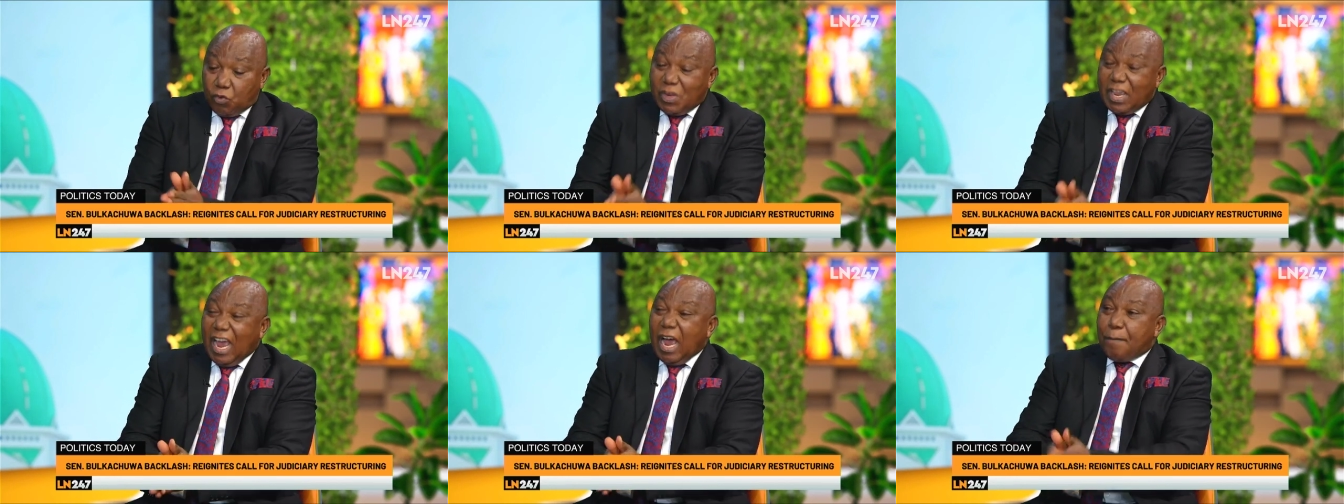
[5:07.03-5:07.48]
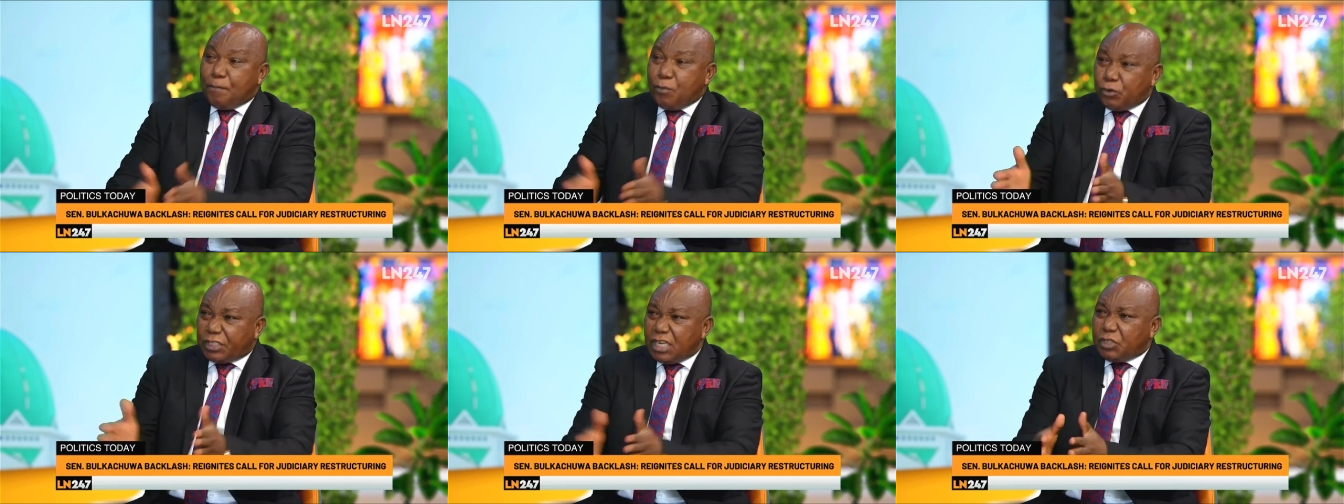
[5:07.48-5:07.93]
We okay. are
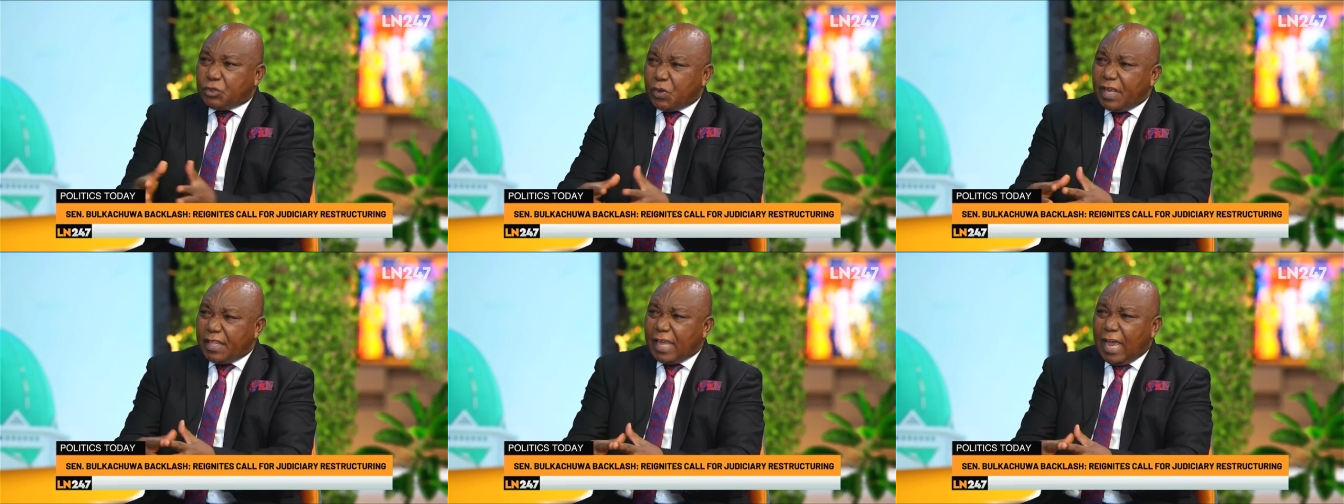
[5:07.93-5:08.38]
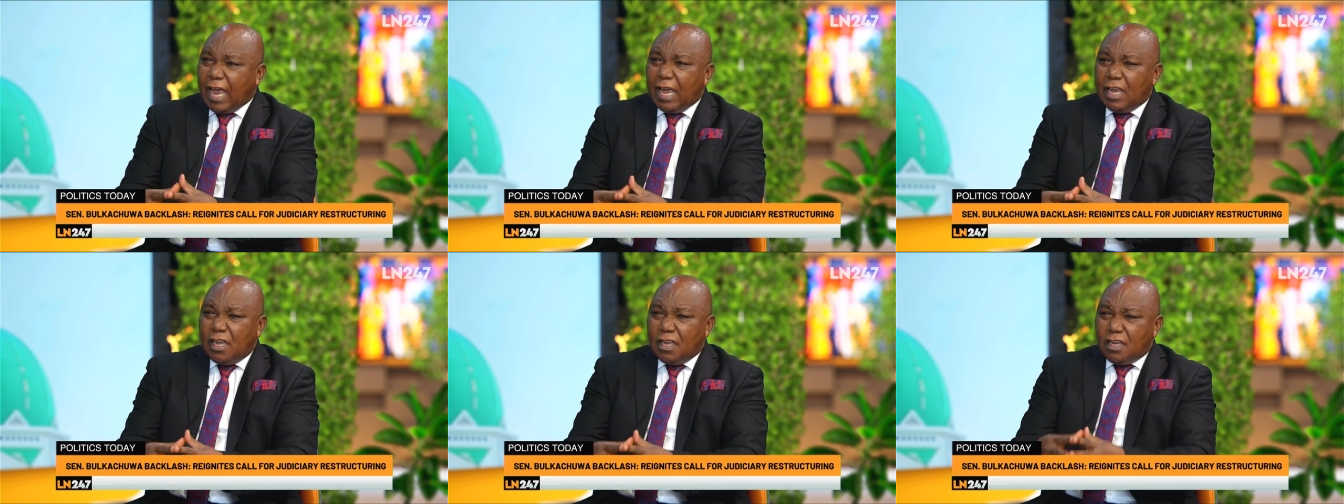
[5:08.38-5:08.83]
putting
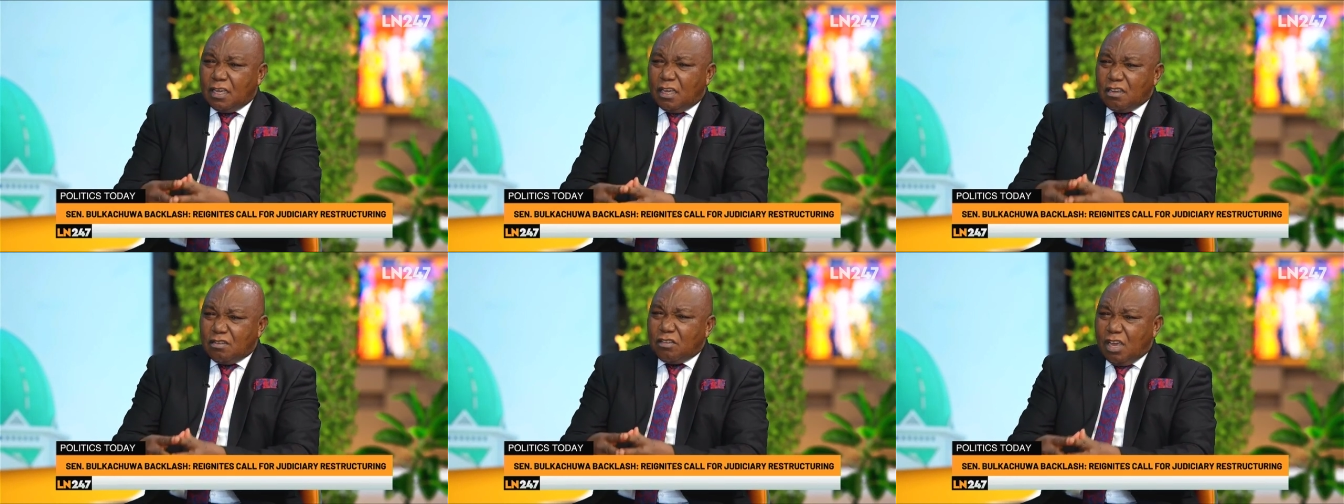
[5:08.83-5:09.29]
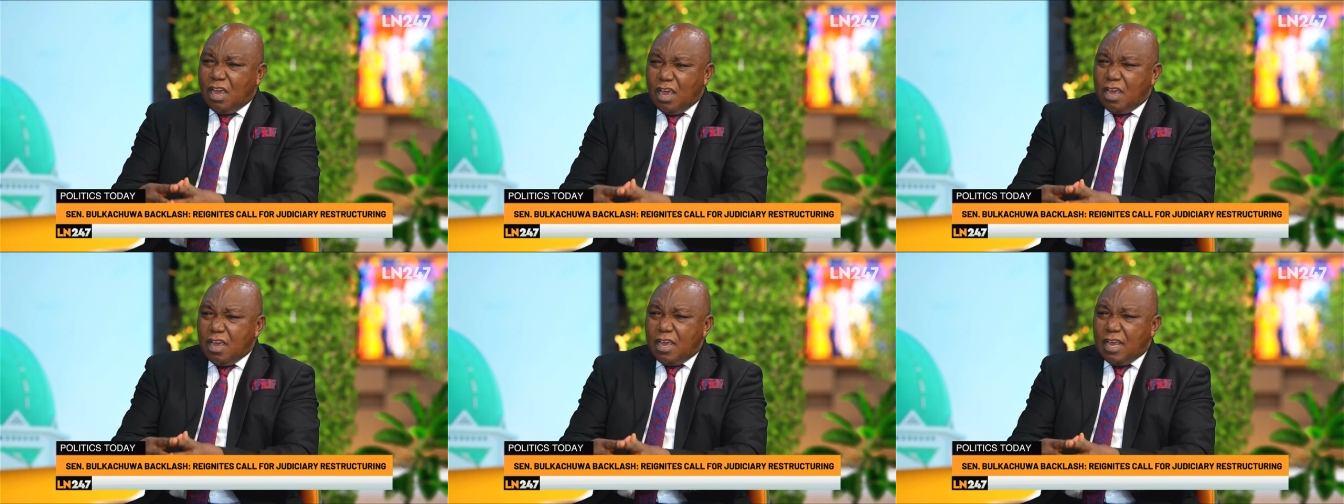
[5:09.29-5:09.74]
together
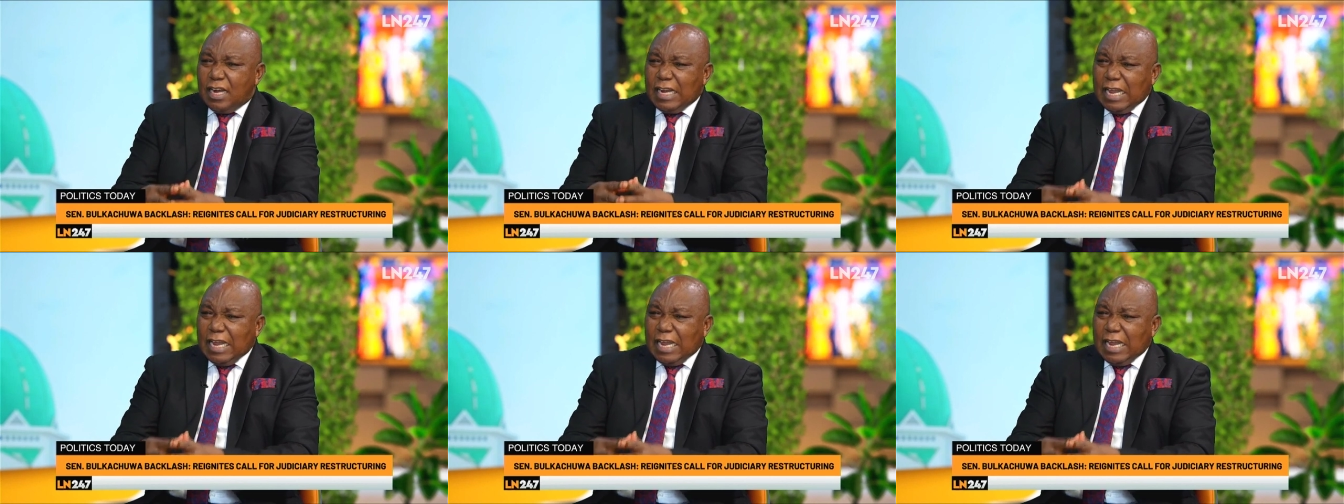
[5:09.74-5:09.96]
a,